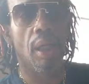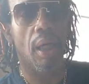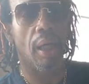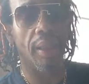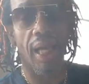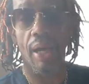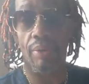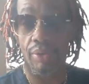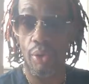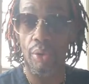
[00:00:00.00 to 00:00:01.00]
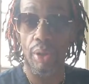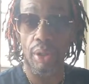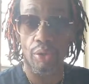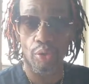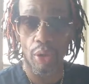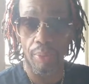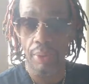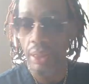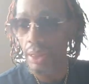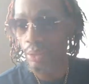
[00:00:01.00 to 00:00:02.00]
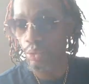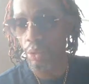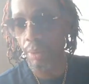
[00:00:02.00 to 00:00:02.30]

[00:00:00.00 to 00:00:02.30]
the Arizona trip will be